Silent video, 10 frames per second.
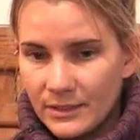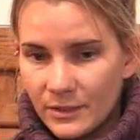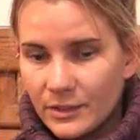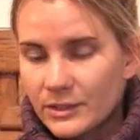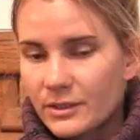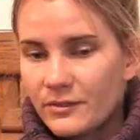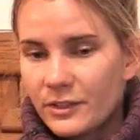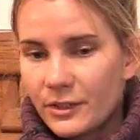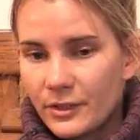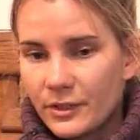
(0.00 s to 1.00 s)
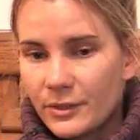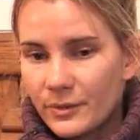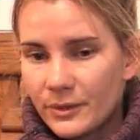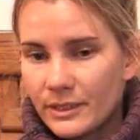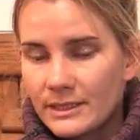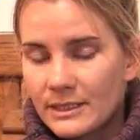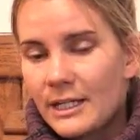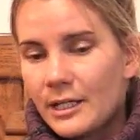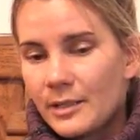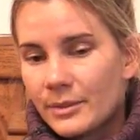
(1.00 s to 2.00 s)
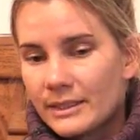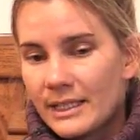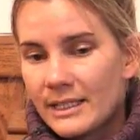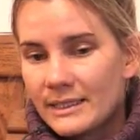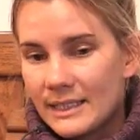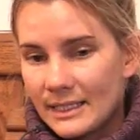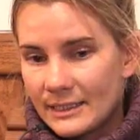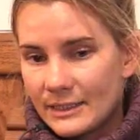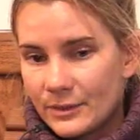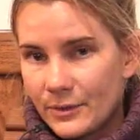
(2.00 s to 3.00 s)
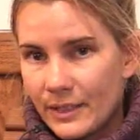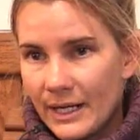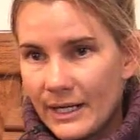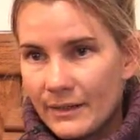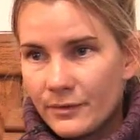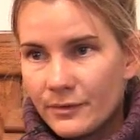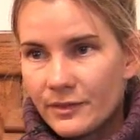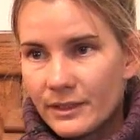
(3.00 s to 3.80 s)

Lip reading: They're also a very hardy horse, but they tend to have